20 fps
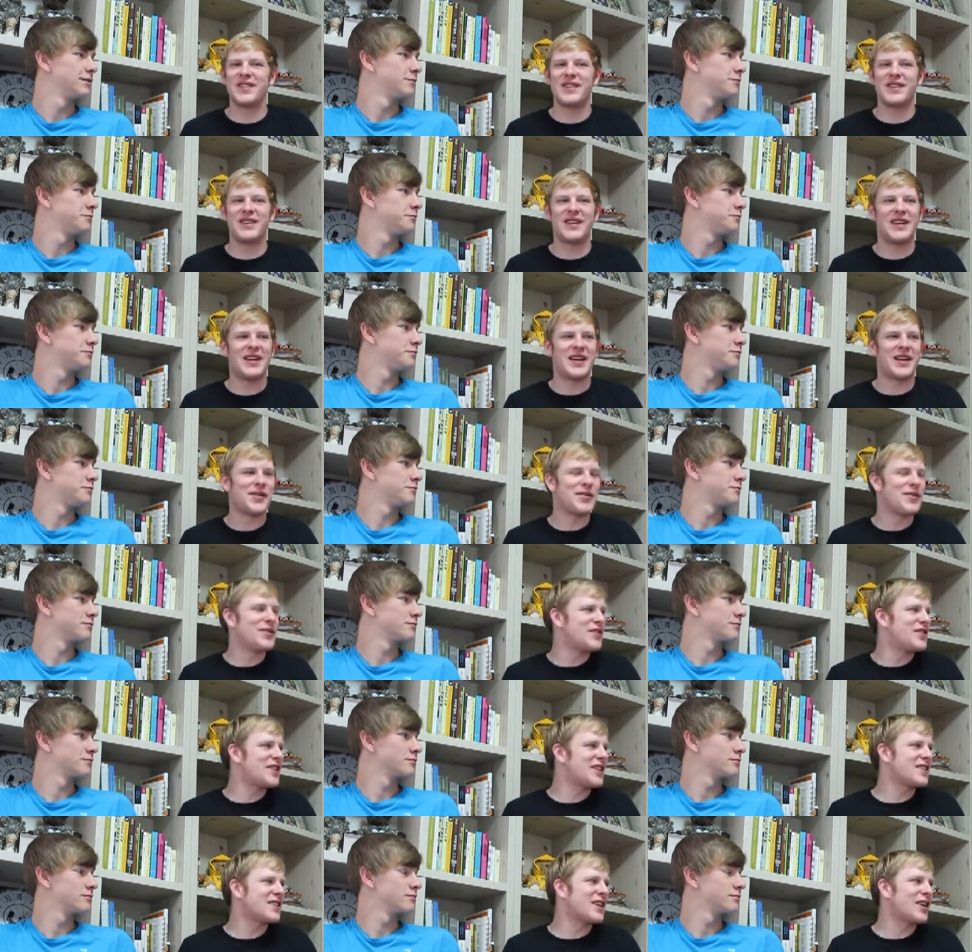Speaker 1: out of
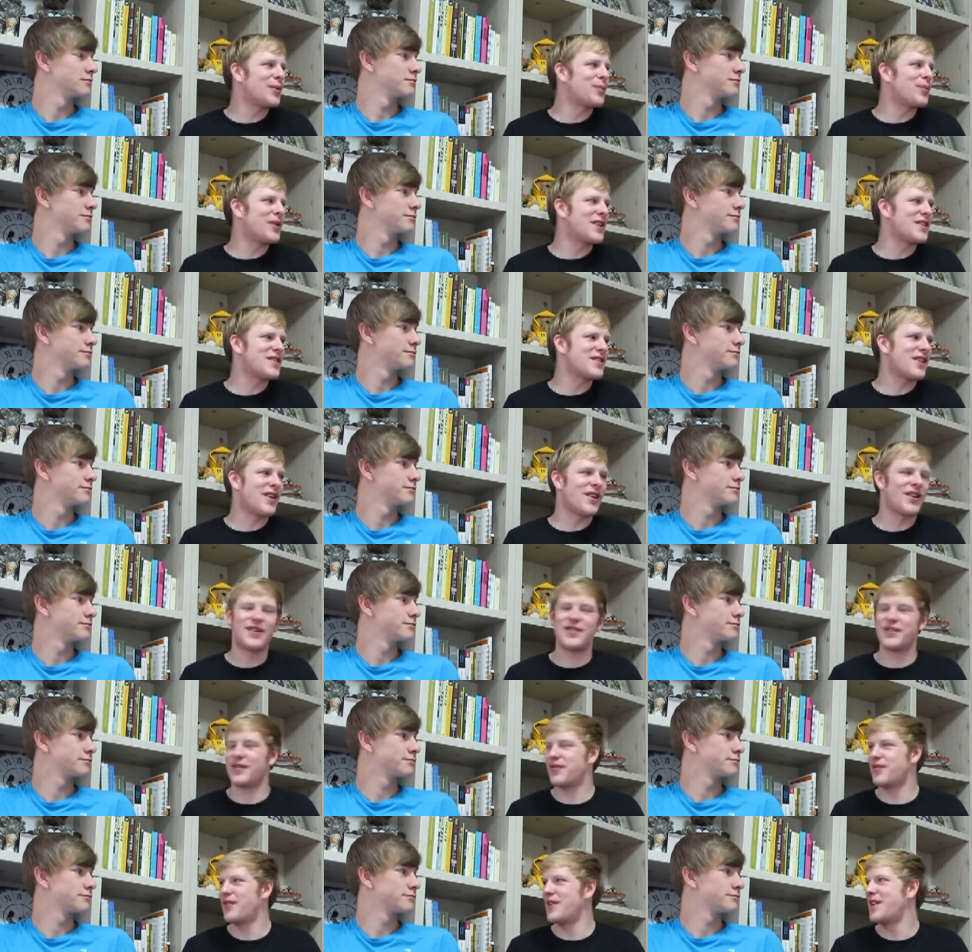those six hundred plus
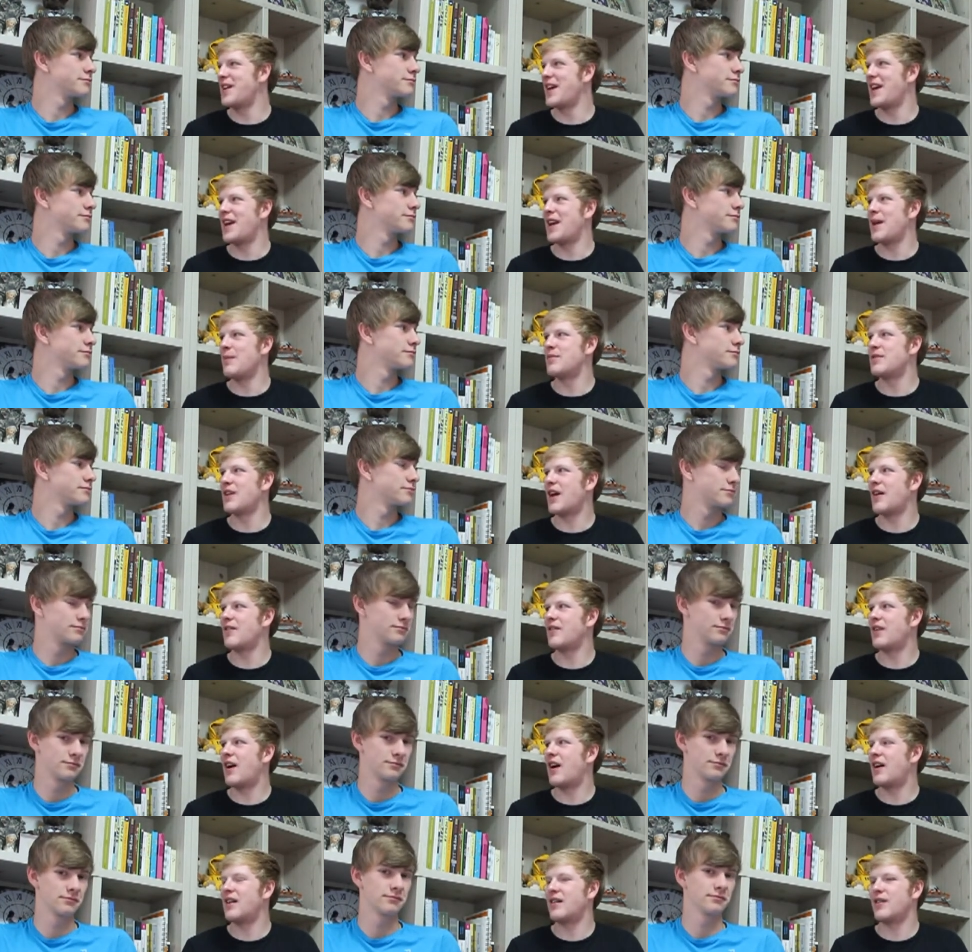dollars of free games,
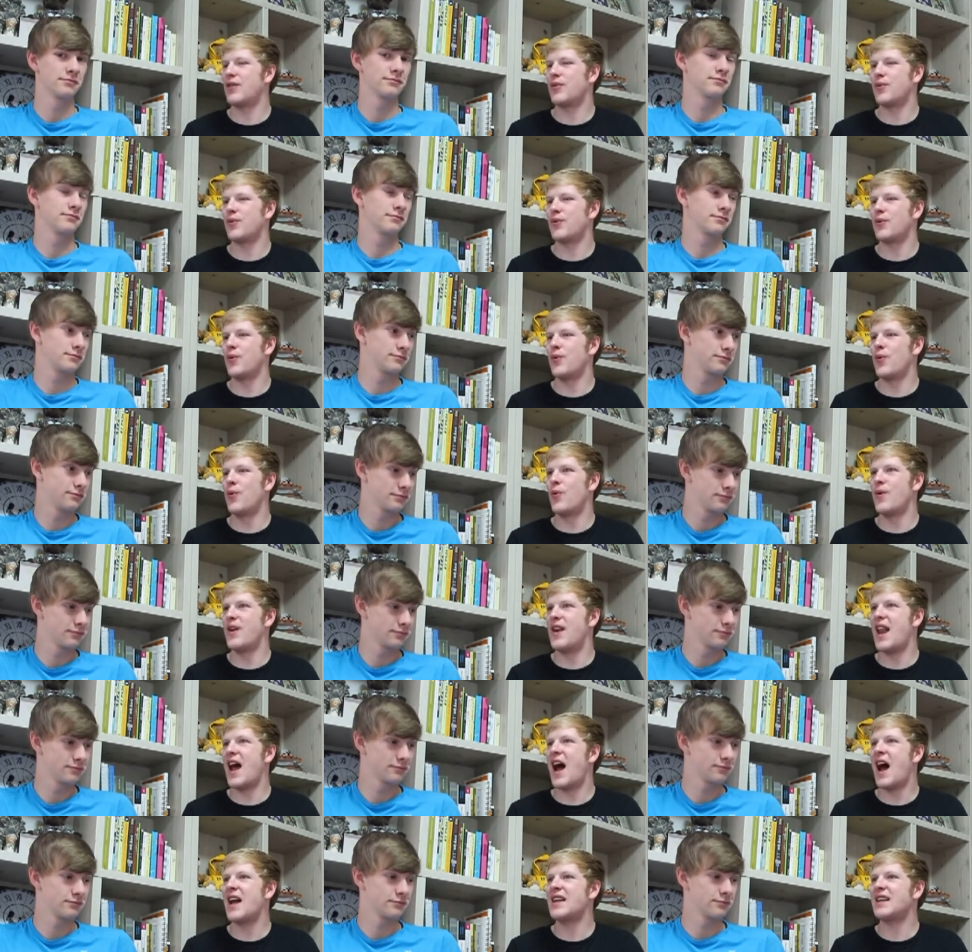I've gotten through
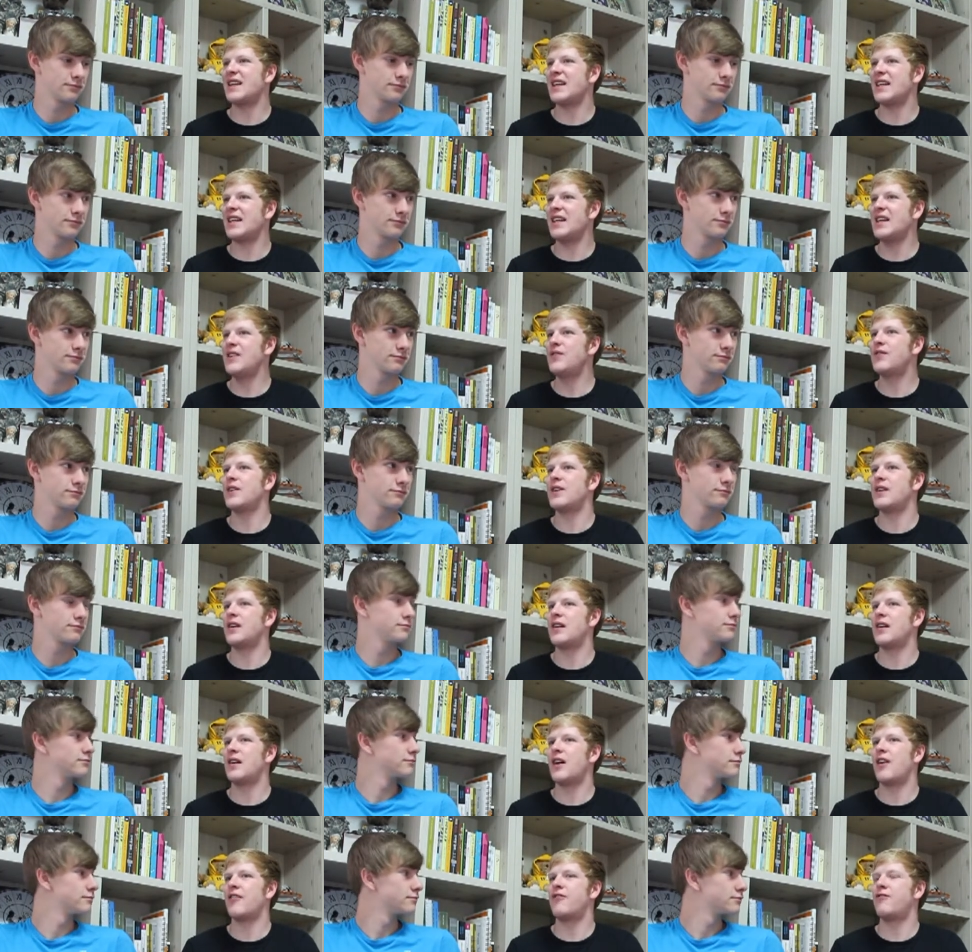not
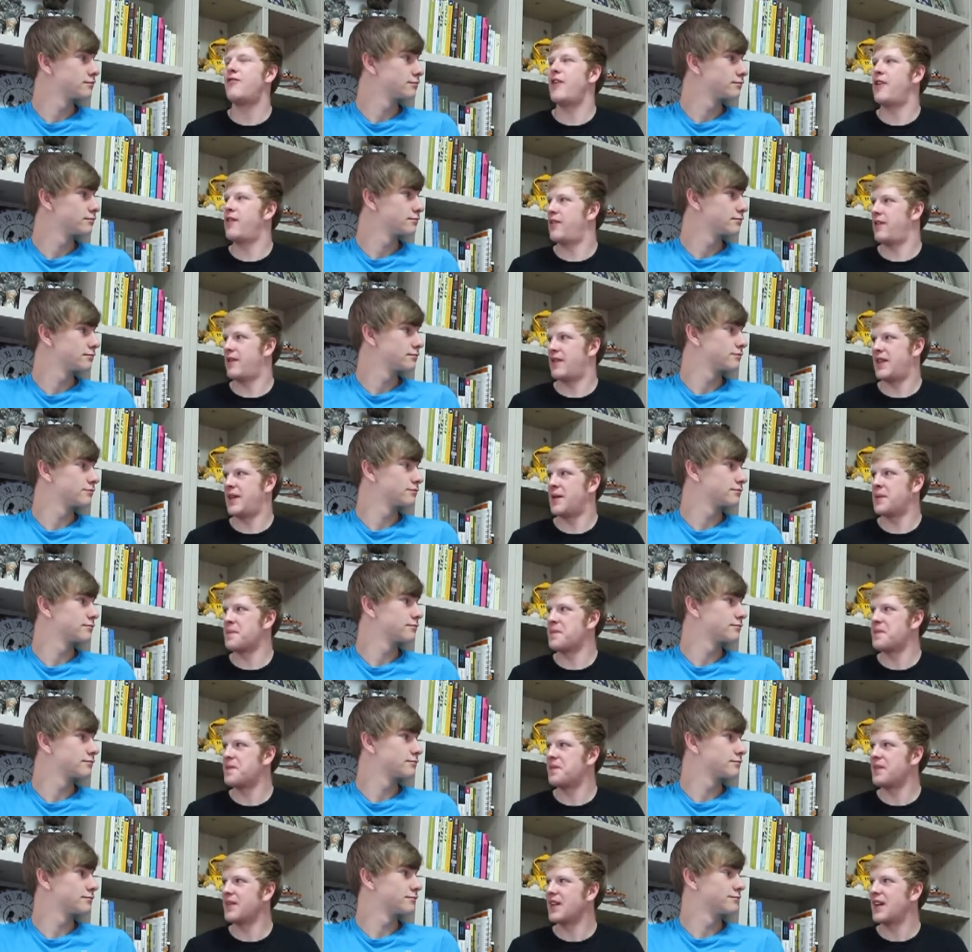even a fifth of them.